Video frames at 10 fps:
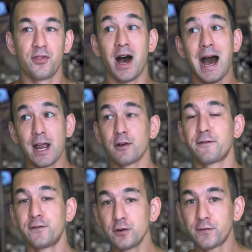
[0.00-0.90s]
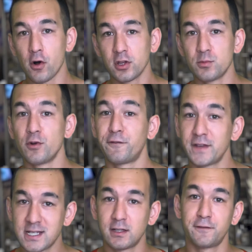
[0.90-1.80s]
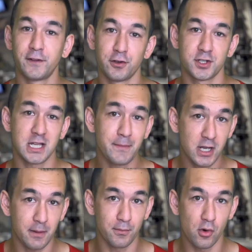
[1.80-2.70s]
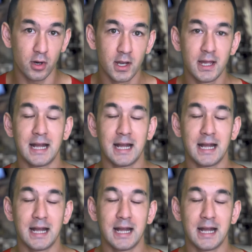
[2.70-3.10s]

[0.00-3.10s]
The higher food volume will physically fill your stomach up more,